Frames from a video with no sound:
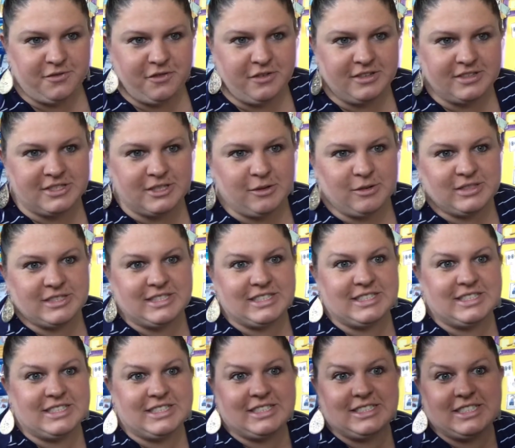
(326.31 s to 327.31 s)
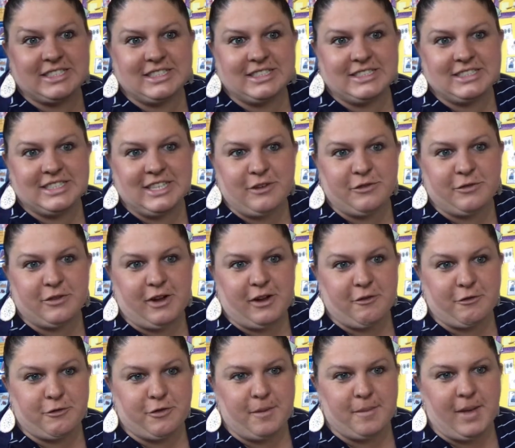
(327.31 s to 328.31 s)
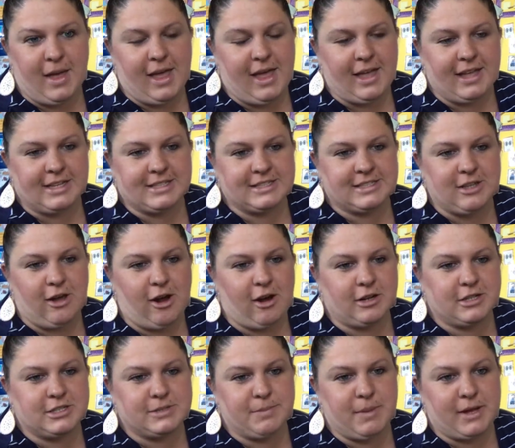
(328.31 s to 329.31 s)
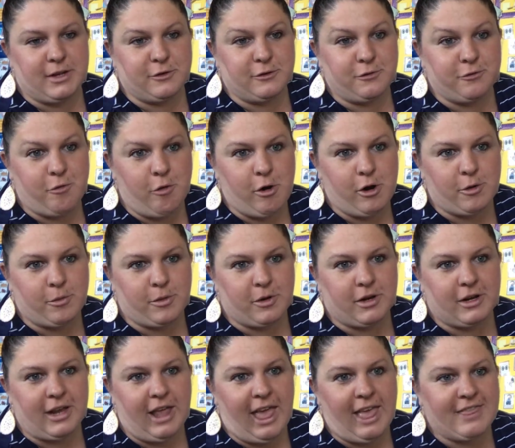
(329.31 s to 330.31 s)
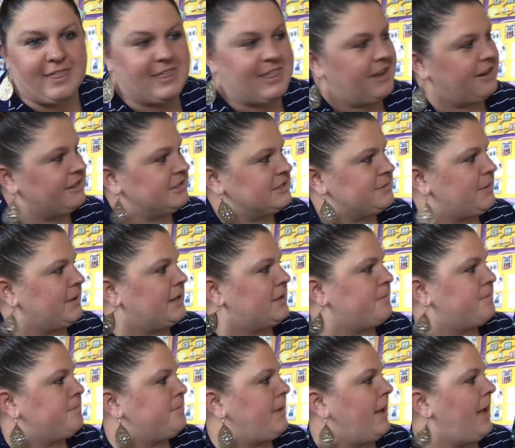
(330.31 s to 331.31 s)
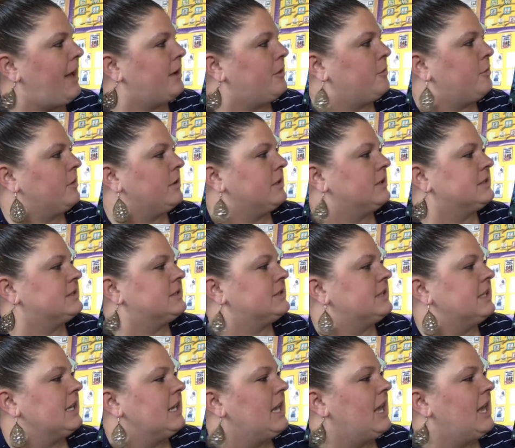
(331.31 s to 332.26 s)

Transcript: So it's different from us. Ours bend forward and theirs bend backwards.